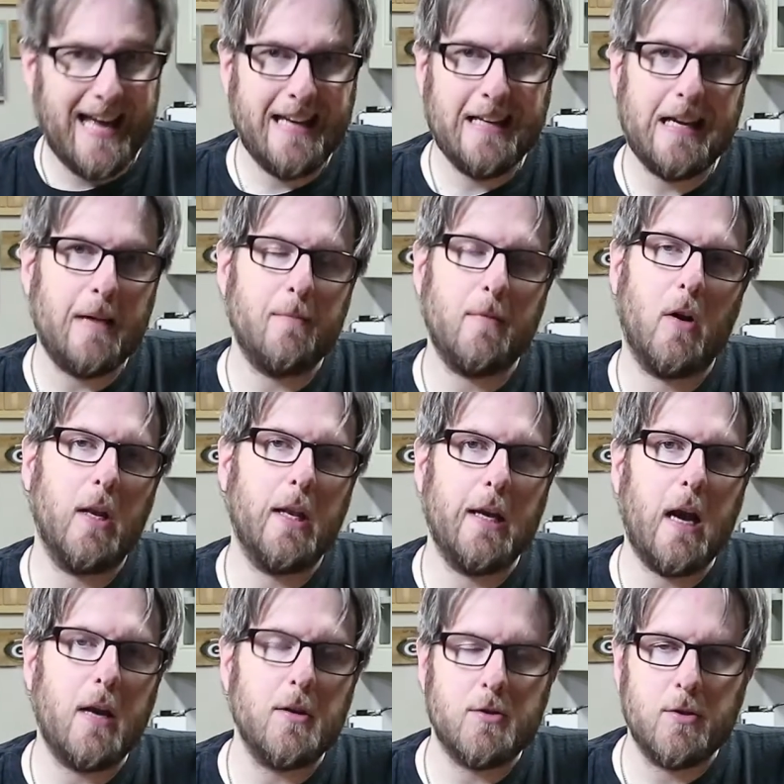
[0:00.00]
I'm
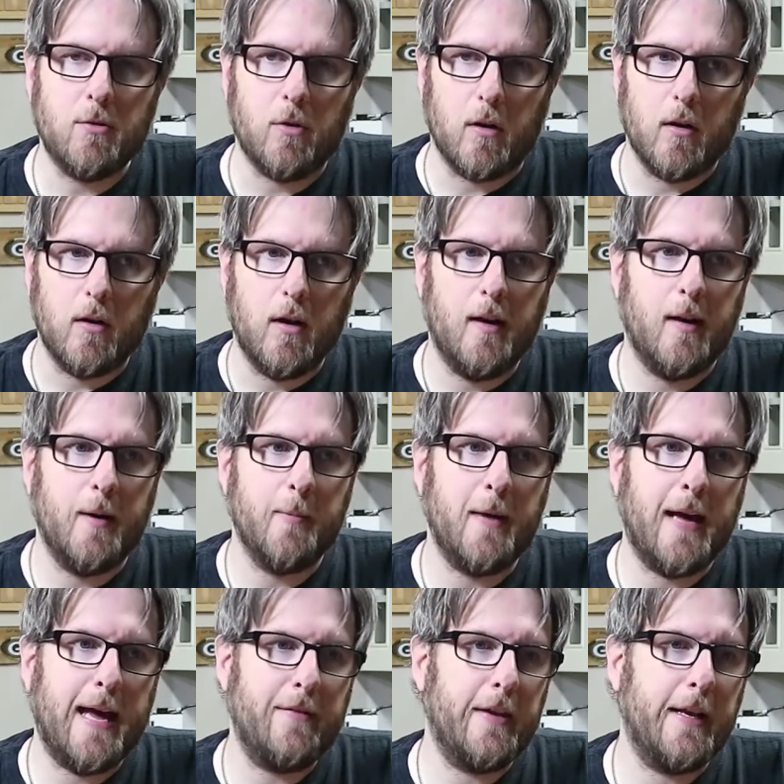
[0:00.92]
really not sure.
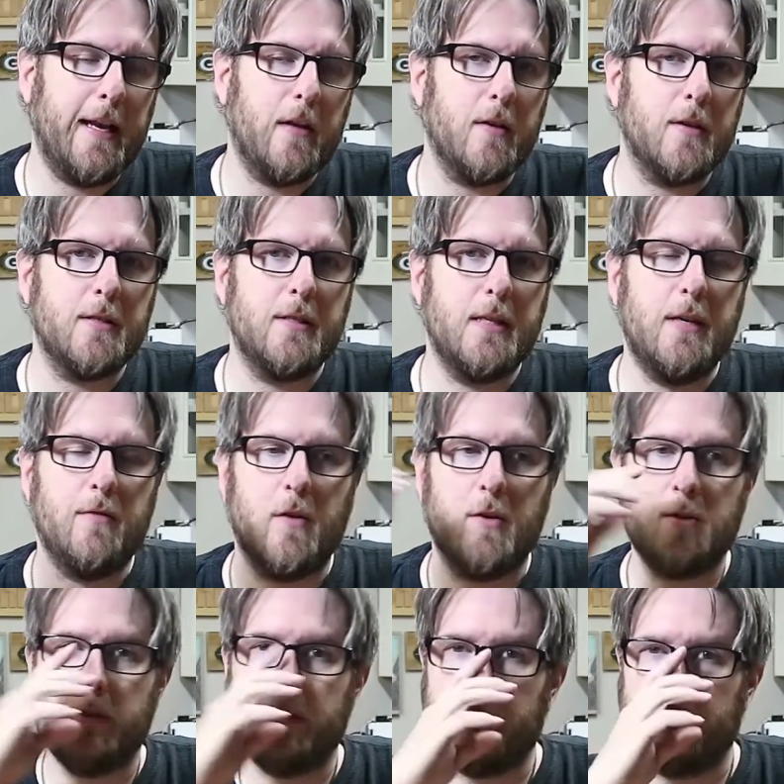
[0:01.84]
Having an LLC
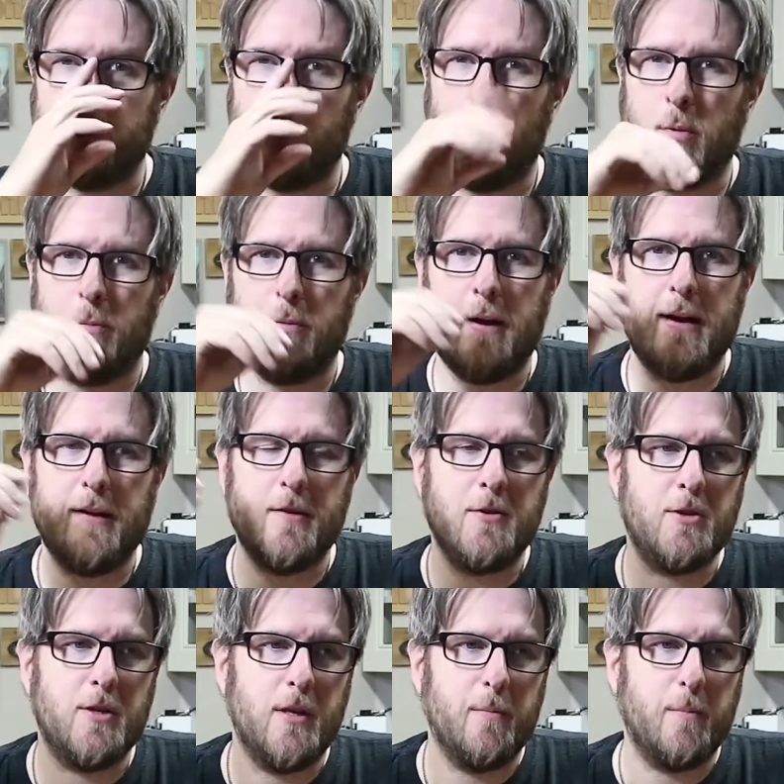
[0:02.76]
versus a sole
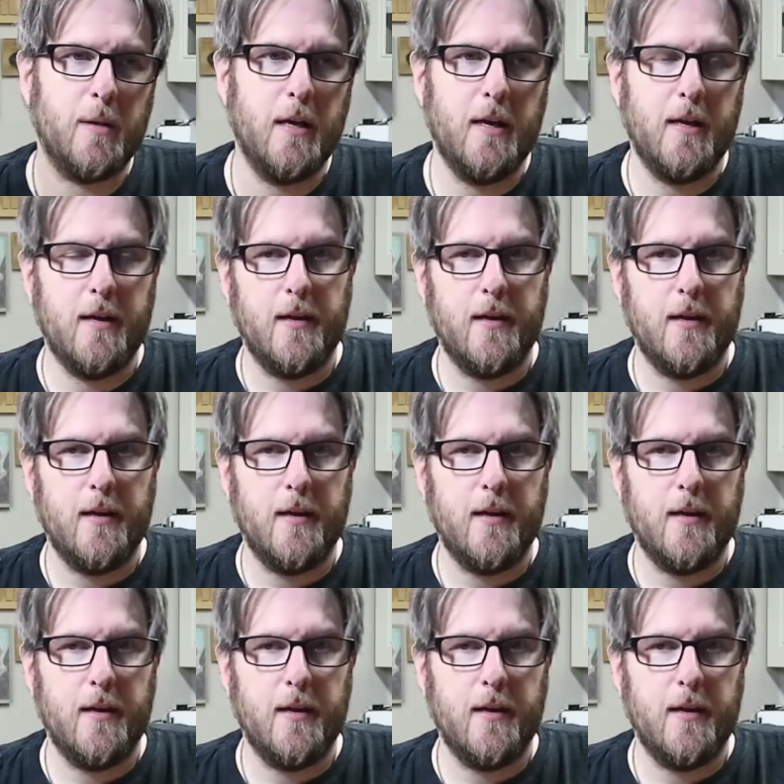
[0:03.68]
proprietorship,